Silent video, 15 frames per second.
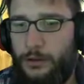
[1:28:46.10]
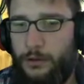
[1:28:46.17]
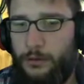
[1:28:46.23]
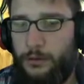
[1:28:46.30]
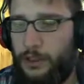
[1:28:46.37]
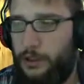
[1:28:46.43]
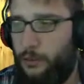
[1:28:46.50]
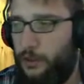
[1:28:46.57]
But
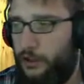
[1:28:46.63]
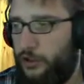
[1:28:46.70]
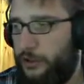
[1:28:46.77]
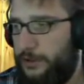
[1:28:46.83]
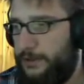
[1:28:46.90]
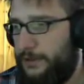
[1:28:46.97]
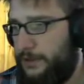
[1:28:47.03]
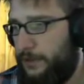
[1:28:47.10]
hey, we
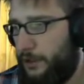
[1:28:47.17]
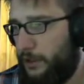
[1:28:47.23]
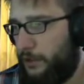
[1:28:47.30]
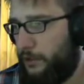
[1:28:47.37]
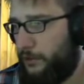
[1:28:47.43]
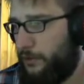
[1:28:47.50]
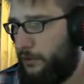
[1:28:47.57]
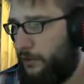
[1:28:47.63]
just started.
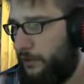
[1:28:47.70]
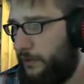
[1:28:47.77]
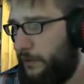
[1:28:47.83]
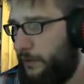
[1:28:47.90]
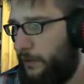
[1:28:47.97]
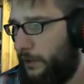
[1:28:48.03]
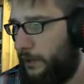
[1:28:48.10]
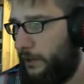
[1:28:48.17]
It's
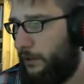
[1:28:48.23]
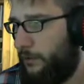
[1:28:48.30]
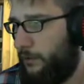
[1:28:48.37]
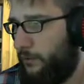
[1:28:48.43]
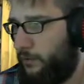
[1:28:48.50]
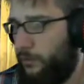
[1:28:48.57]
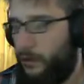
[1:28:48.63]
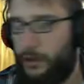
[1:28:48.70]
like
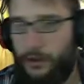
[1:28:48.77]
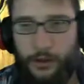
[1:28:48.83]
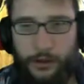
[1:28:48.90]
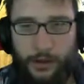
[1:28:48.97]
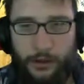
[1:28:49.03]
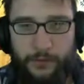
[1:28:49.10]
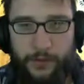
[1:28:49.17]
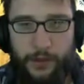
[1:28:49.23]
one and a
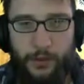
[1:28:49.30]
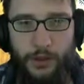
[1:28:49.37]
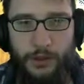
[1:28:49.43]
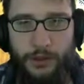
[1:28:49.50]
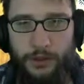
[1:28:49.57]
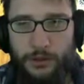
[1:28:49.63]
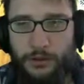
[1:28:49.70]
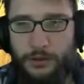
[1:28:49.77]
half hour,
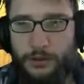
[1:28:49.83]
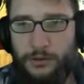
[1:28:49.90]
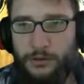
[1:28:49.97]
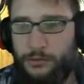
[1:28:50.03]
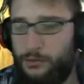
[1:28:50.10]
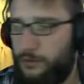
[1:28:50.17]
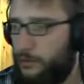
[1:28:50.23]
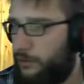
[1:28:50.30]

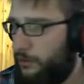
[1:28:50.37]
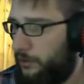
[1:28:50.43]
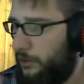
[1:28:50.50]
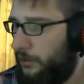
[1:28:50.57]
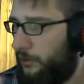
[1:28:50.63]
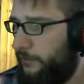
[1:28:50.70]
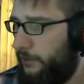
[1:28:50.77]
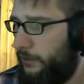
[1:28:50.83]
not
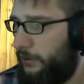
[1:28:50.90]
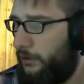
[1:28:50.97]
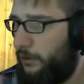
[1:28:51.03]
even.